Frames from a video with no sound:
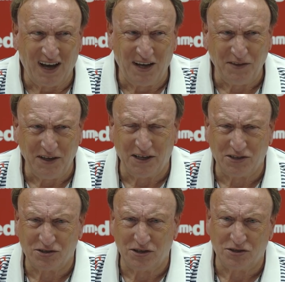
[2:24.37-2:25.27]
I think
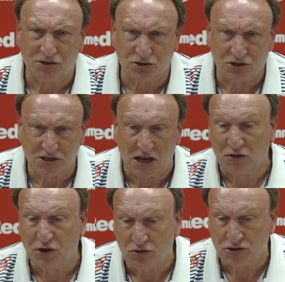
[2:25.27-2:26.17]
it's, it's just his
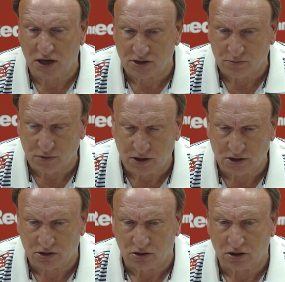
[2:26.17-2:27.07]
enthusiasm, and
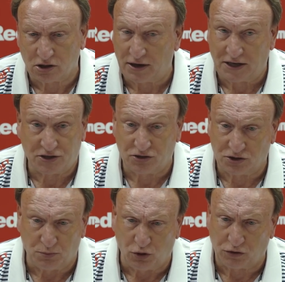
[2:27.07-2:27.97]
he's got a great
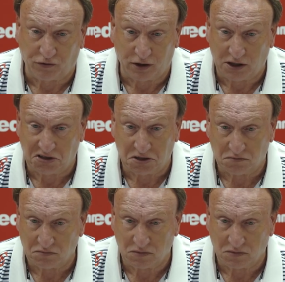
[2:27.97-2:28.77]
touch, both feet.